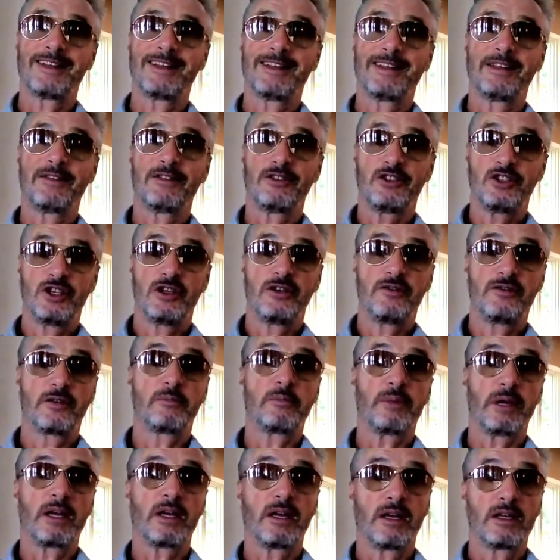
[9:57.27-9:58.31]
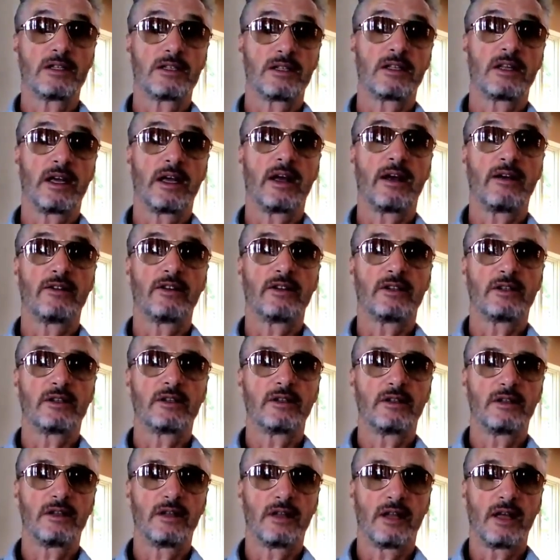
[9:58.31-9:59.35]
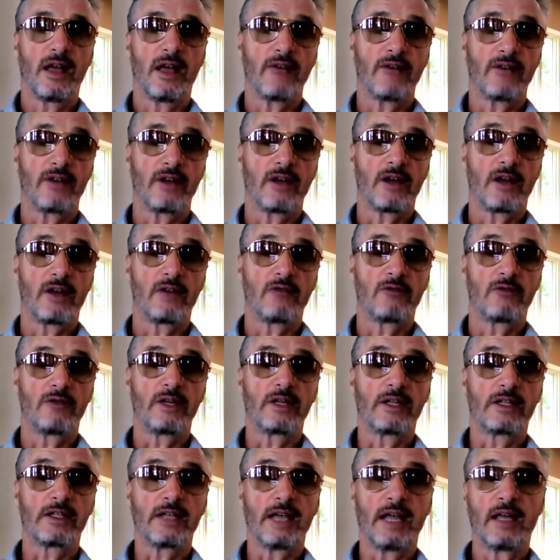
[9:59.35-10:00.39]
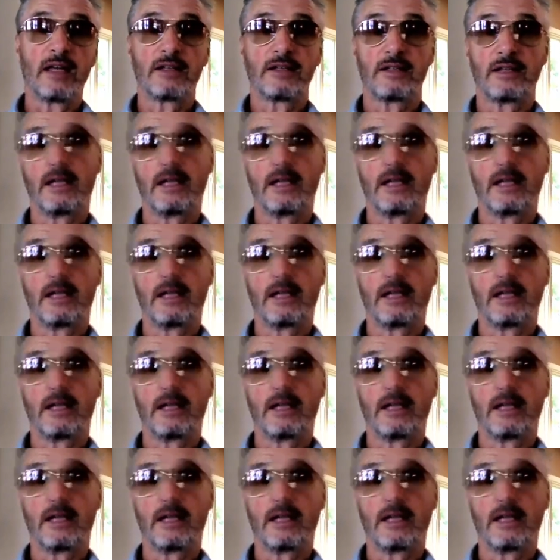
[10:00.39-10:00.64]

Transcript: they've achieved it because they have a real talent,